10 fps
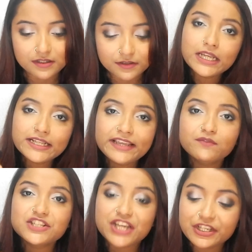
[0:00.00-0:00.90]
The only thing
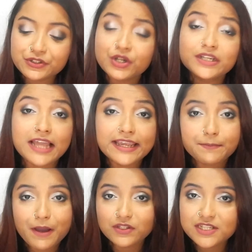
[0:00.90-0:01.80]
which I do not like
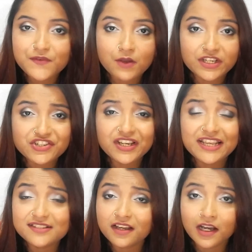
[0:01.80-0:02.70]
about this
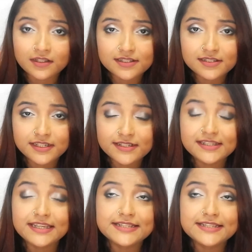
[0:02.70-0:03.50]
foundation is the consistency.